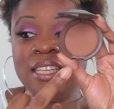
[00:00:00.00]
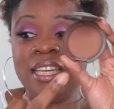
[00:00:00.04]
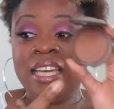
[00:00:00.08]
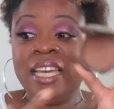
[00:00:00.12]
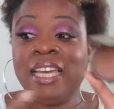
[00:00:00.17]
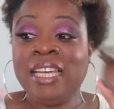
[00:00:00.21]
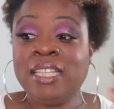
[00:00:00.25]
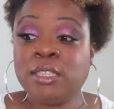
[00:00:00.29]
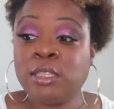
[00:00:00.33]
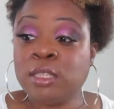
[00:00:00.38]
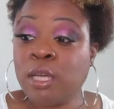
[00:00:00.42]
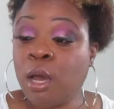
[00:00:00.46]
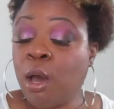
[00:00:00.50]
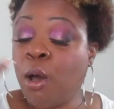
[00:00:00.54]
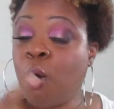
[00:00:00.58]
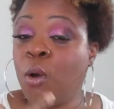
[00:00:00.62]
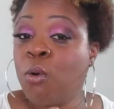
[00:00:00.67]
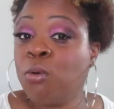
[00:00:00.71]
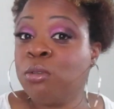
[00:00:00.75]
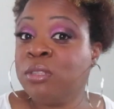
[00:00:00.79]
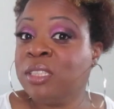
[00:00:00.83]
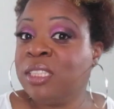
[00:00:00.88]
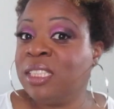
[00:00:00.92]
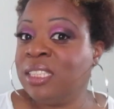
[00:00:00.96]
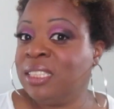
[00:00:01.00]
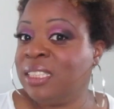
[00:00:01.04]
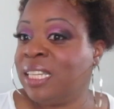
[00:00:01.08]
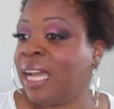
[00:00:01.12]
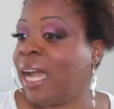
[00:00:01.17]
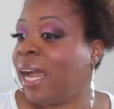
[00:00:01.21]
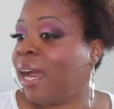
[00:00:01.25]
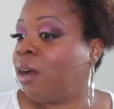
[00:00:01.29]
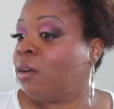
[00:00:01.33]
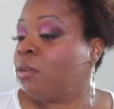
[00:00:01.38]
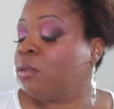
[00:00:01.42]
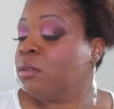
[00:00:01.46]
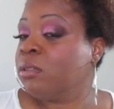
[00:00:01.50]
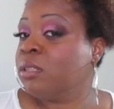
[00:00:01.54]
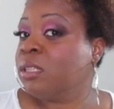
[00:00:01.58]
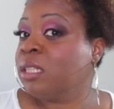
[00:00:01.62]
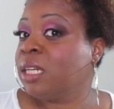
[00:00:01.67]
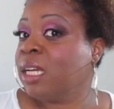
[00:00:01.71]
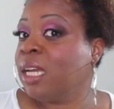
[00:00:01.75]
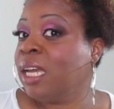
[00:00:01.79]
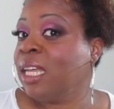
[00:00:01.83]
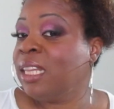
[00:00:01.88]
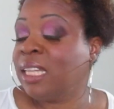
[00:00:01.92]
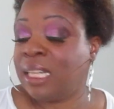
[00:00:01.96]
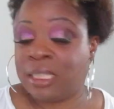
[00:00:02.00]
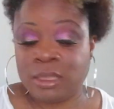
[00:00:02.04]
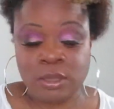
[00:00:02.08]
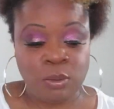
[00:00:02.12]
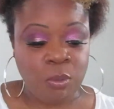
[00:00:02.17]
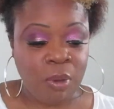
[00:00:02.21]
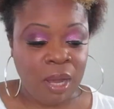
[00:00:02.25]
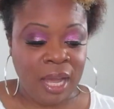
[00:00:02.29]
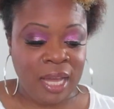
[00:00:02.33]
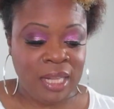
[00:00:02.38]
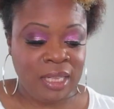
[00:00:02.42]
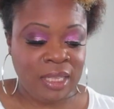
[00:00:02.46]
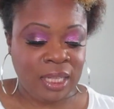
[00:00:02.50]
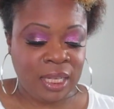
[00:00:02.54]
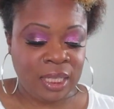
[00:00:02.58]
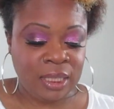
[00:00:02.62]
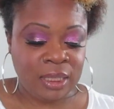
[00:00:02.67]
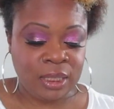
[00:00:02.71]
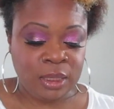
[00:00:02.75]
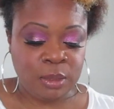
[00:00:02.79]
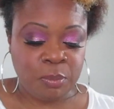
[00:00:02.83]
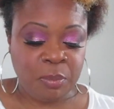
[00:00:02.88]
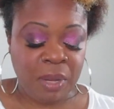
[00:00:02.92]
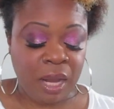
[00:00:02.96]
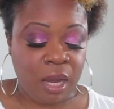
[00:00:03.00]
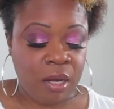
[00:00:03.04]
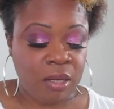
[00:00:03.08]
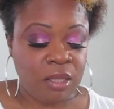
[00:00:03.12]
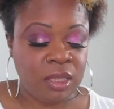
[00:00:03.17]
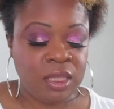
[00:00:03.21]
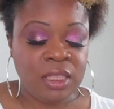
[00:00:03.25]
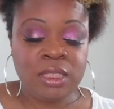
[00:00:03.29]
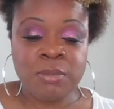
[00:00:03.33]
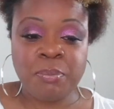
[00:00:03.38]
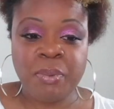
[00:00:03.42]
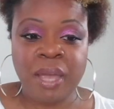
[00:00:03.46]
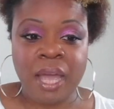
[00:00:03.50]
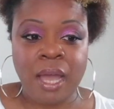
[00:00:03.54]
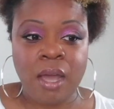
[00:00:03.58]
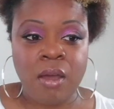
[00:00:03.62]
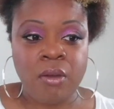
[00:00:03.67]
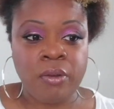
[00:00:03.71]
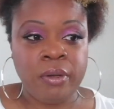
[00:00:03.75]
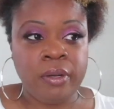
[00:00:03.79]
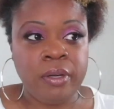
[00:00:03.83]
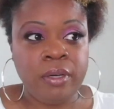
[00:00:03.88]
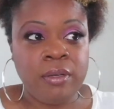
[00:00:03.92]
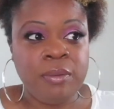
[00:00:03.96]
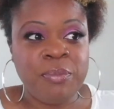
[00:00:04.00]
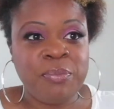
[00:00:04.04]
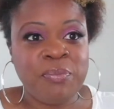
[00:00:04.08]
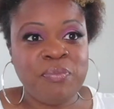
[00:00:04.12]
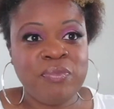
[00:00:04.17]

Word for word: it tones it down. And that's why I like this powder. This powder,